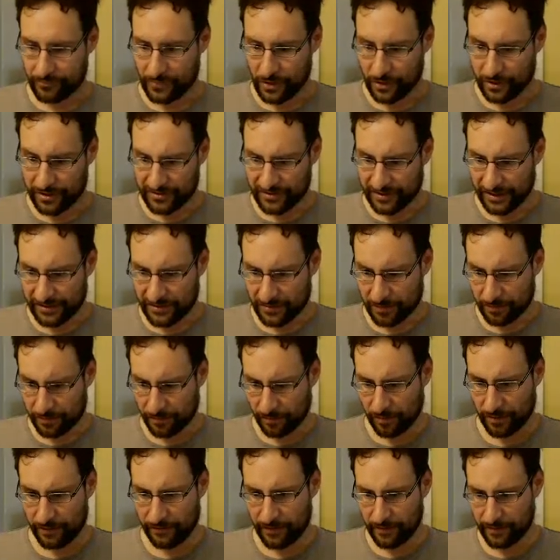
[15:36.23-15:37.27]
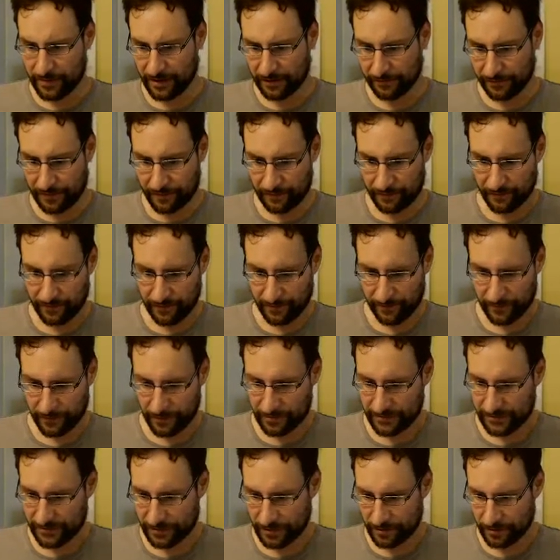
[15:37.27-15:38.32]
Okay, so probably Vim. Yeah, Vim
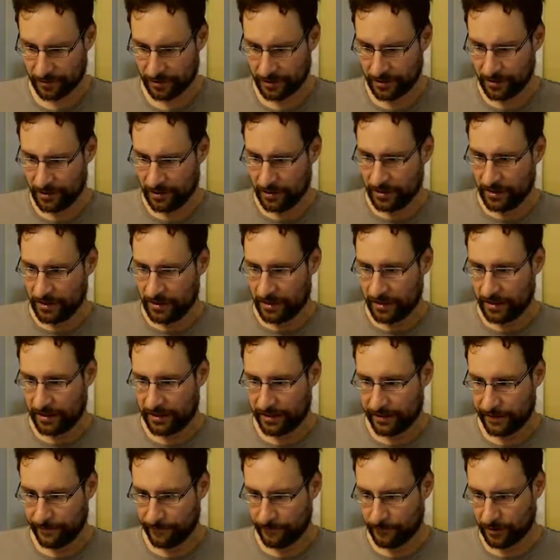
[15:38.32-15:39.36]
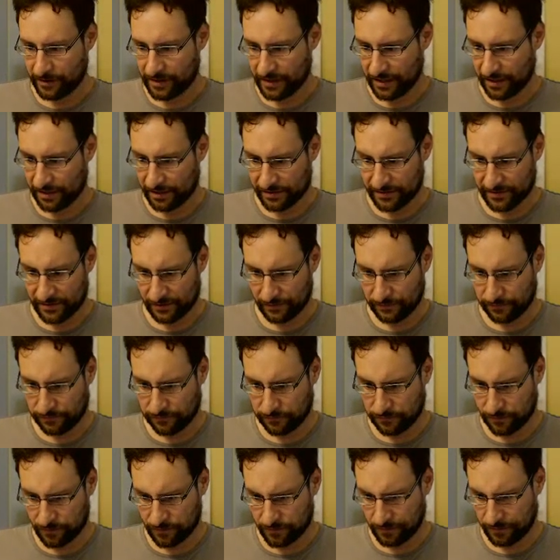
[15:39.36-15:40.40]
works now. What else
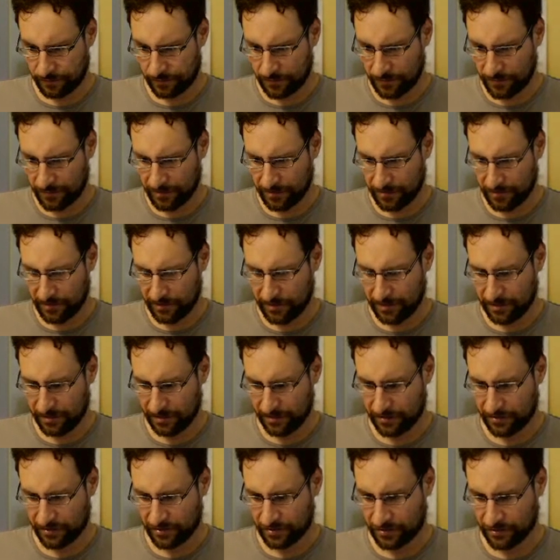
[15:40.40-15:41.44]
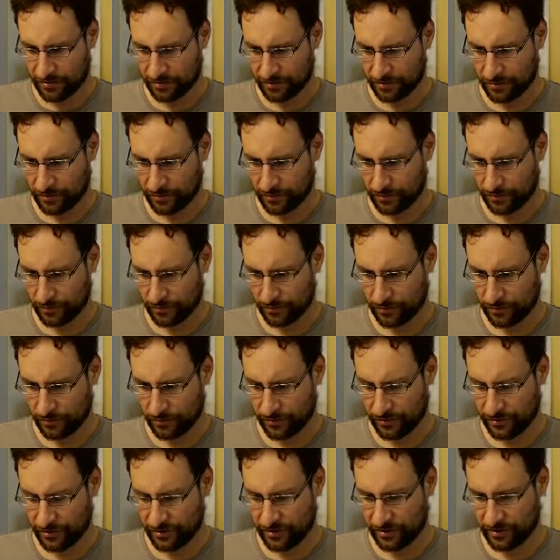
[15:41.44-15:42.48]
would be needed
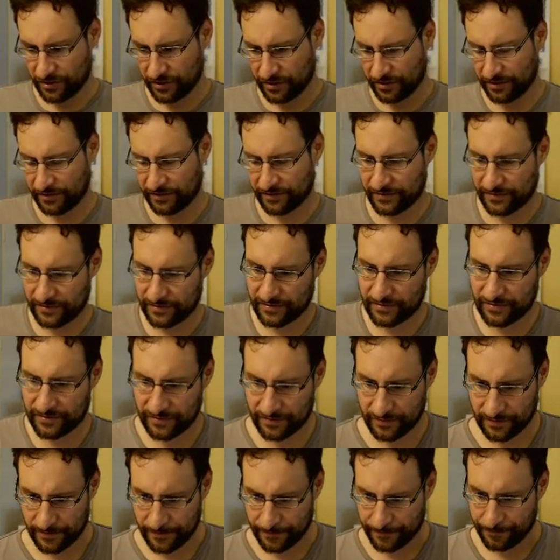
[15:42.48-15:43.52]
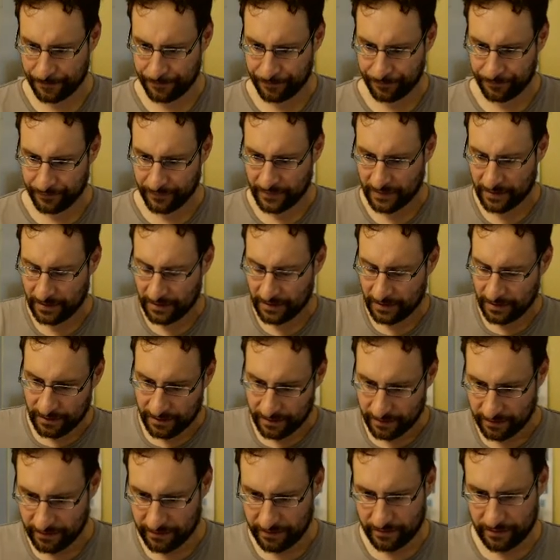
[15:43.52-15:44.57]
to test?
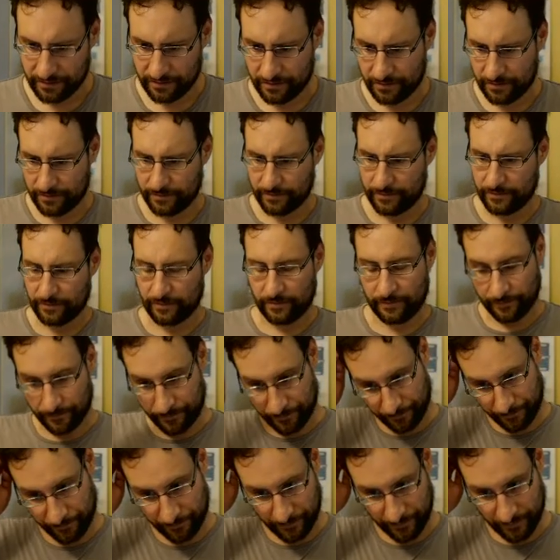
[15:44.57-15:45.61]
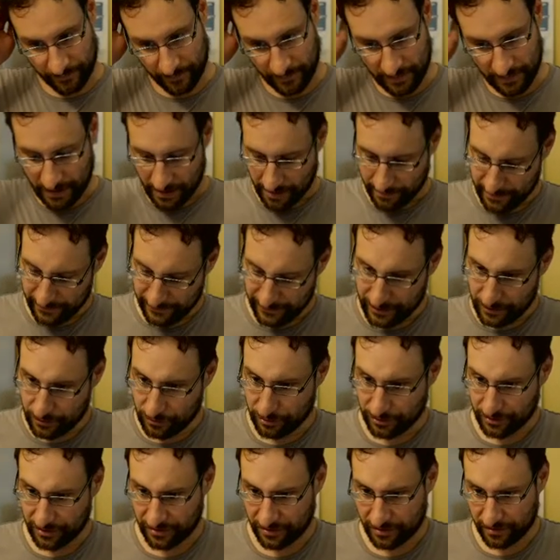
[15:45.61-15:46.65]
Maybe we
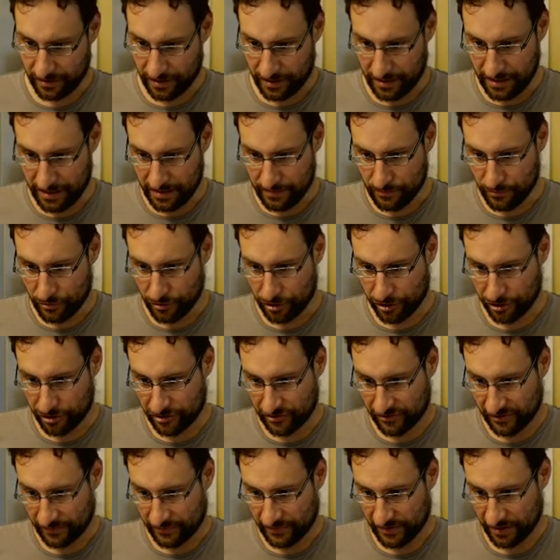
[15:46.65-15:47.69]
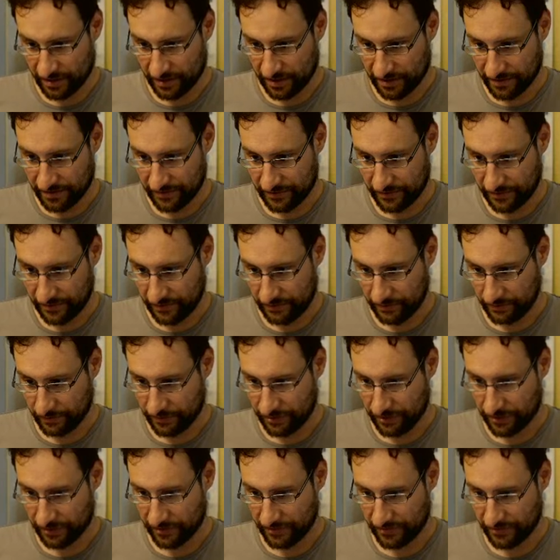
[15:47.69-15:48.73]
could emerge something as
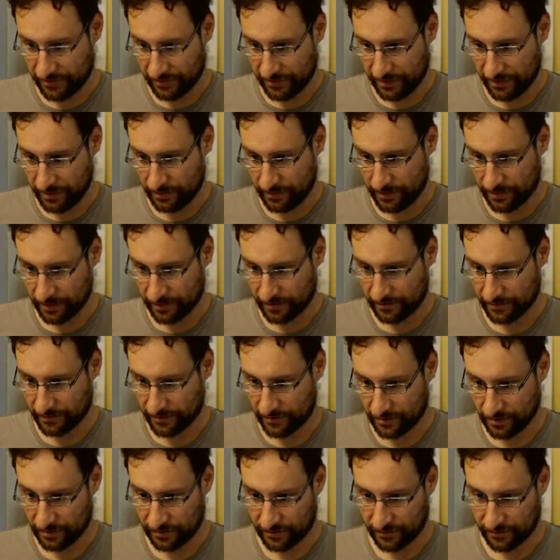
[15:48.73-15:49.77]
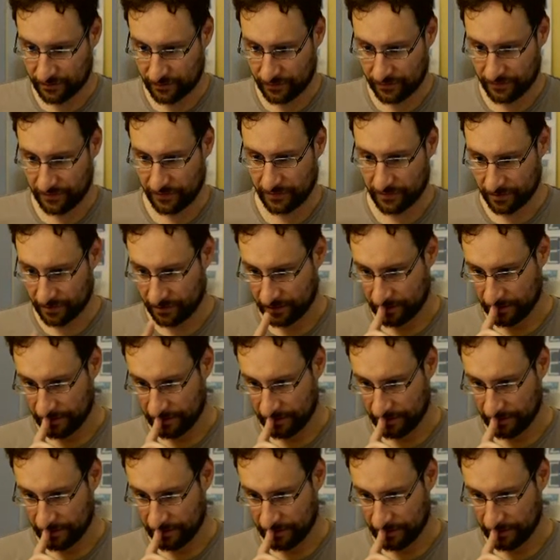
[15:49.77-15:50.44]
huge as Emacs just for the